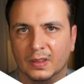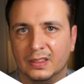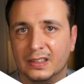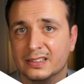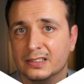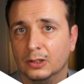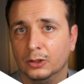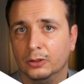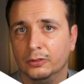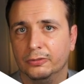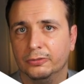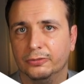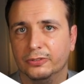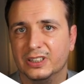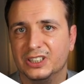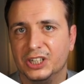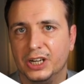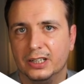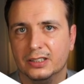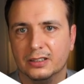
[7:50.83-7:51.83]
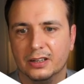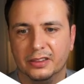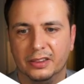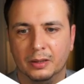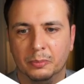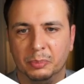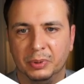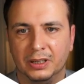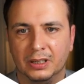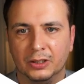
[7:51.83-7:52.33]
There's a lot of chest
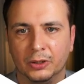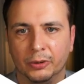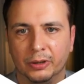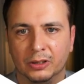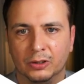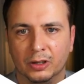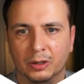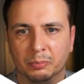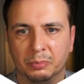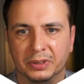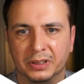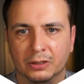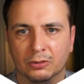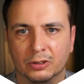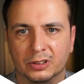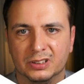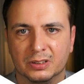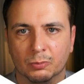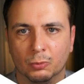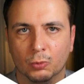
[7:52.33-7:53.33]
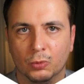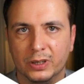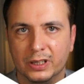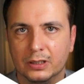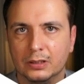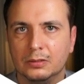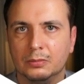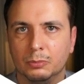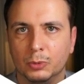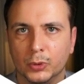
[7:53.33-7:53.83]
thumping going on, but there are some
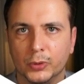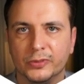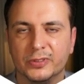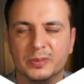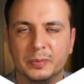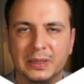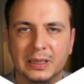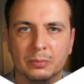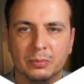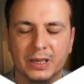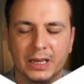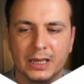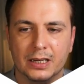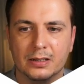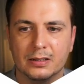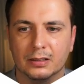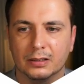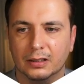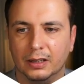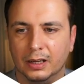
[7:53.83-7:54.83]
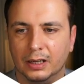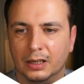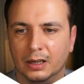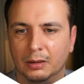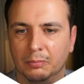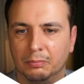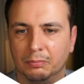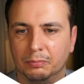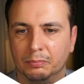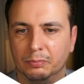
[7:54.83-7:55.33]
real moves being made, and
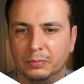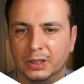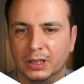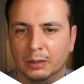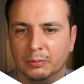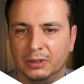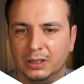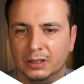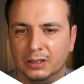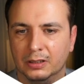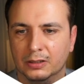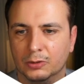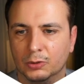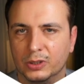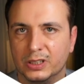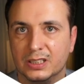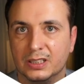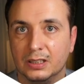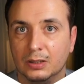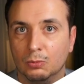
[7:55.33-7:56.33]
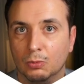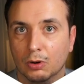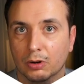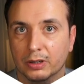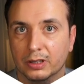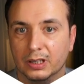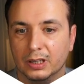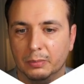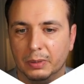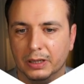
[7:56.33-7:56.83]
I'm becoming increasingly
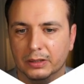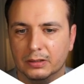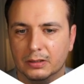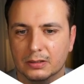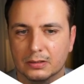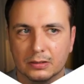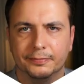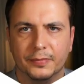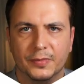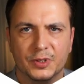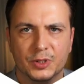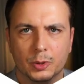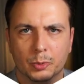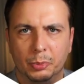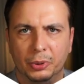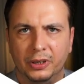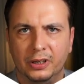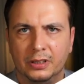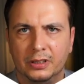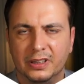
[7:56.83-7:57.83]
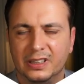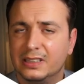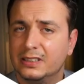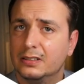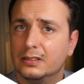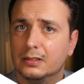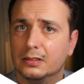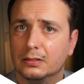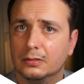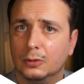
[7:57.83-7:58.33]
worried about this. So putting
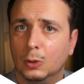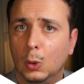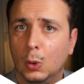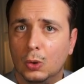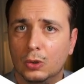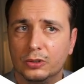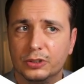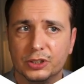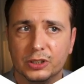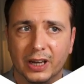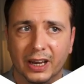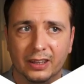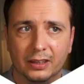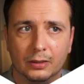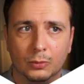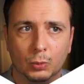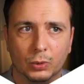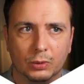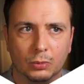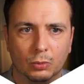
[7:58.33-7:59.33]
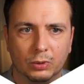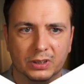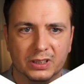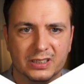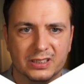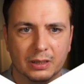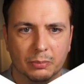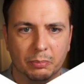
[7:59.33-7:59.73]
this all together, what does it